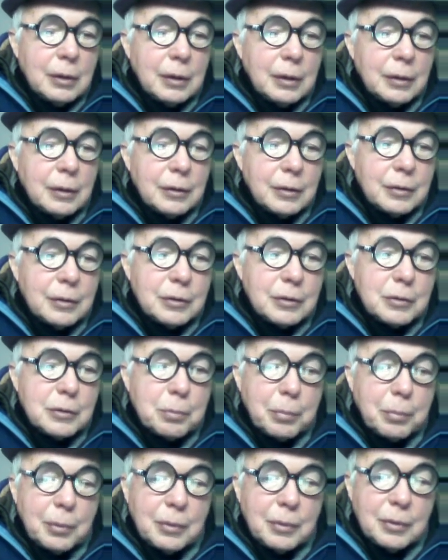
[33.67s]
Uh, this
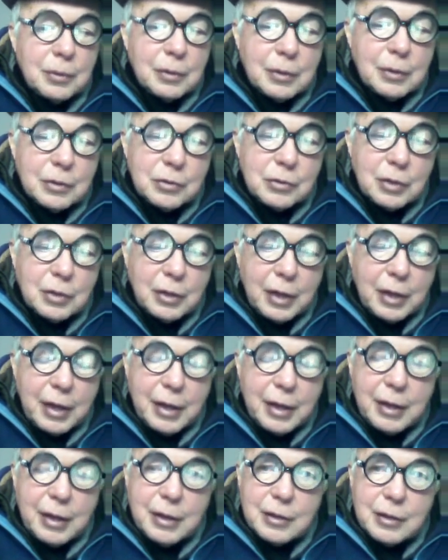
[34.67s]
this
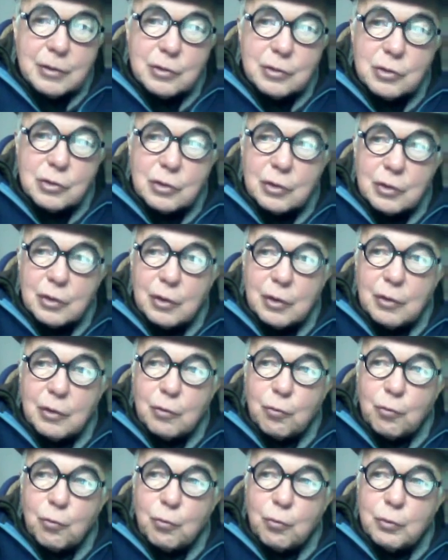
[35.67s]
today is the
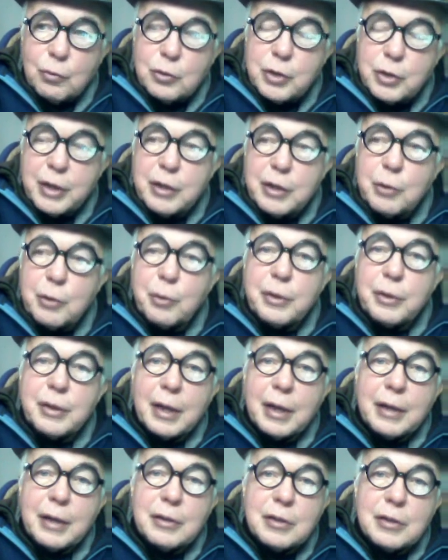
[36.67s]
January
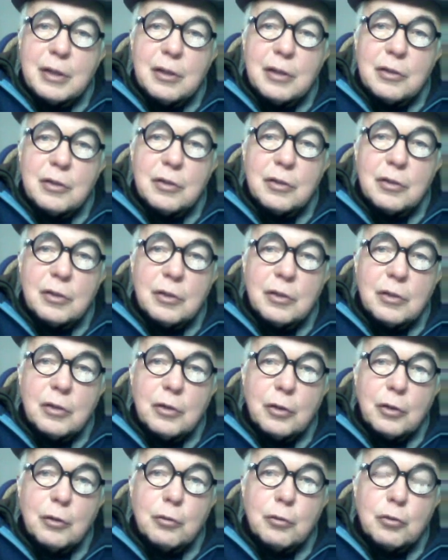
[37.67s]
19th, the
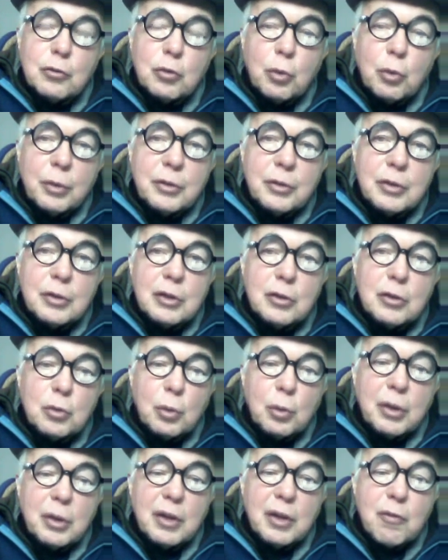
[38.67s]
year of
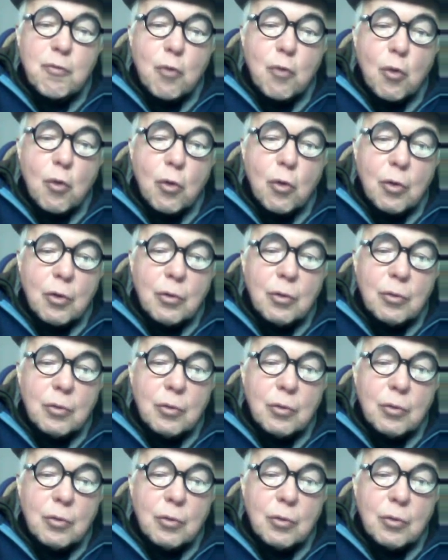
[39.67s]
2024,